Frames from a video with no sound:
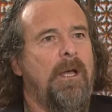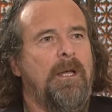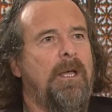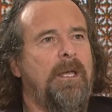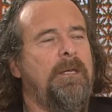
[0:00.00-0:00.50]

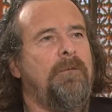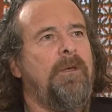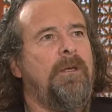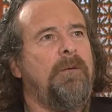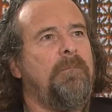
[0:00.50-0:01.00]
kind of
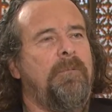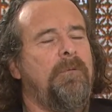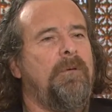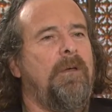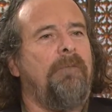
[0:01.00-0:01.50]

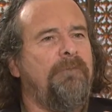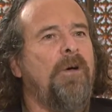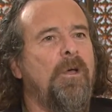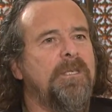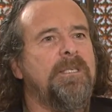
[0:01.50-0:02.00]
a
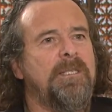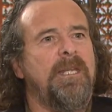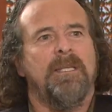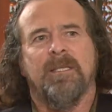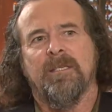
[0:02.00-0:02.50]
false
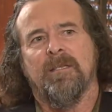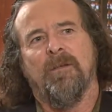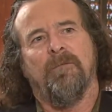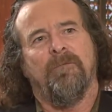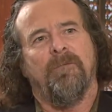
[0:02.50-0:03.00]
sense
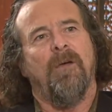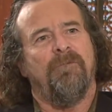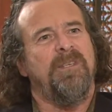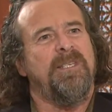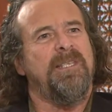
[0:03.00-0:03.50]
of
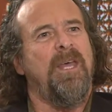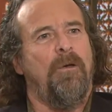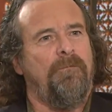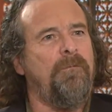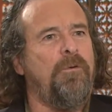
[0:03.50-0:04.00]
the
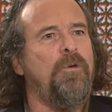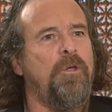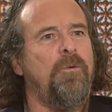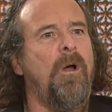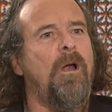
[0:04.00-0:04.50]
self, of who
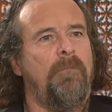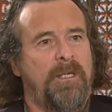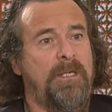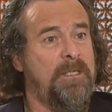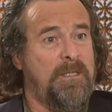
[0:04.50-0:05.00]
you are?
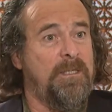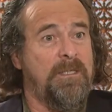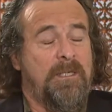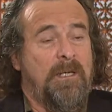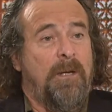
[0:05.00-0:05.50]
Because this
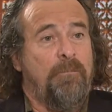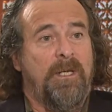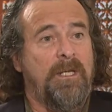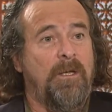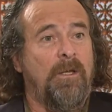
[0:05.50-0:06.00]

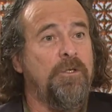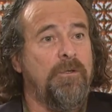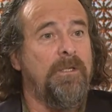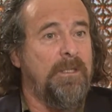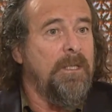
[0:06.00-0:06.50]
celebrity
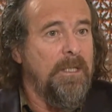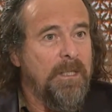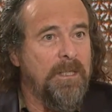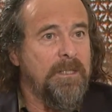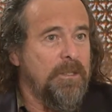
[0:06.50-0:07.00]
culture,
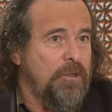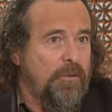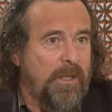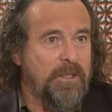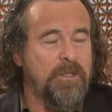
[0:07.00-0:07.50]
it's a
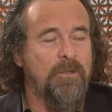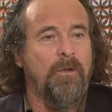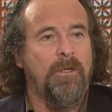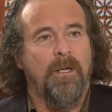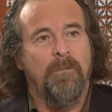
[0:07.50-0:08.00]
two-edged
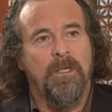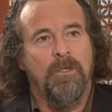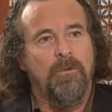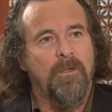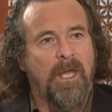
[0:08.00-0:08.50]
sword. I mean,
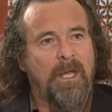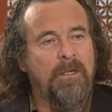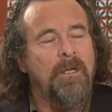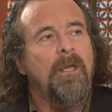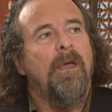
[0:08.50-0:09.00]
you
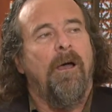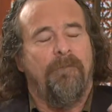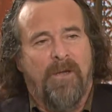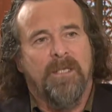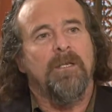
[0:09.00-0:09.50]
can
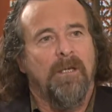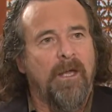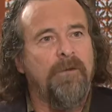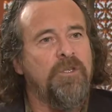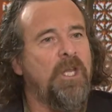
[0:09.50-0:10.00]
affect a lot
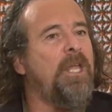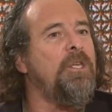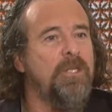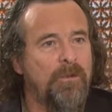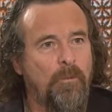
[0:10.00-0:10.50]
of
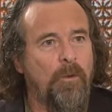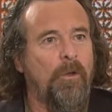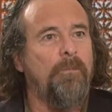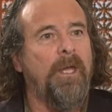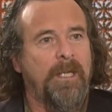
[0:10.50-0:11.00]
change in the
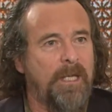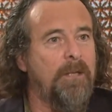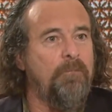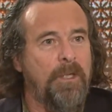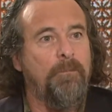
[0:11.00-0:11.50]
world by
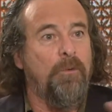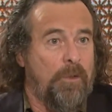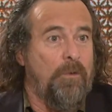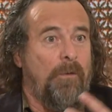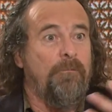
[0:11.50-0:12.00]
getting people,
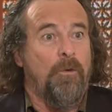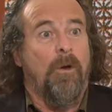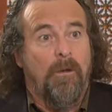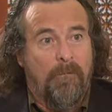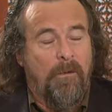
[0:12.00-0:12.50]
you know, if you
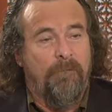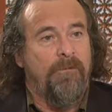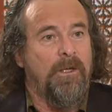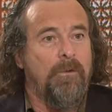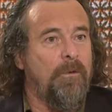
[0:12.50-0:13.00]
are a
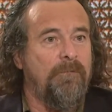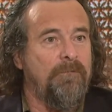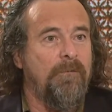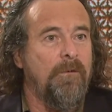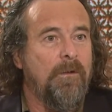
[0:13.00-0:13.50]
figure of
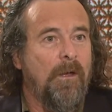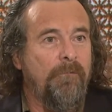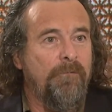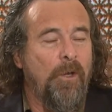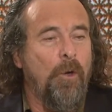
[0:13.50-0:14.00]

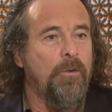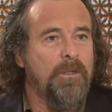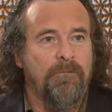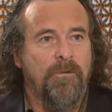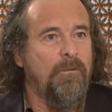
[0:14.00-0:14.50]
note,
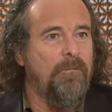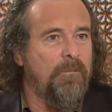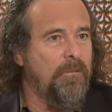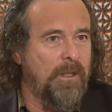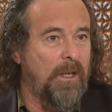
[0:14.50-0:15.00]
if you
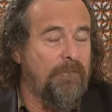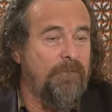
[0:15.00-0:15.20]
get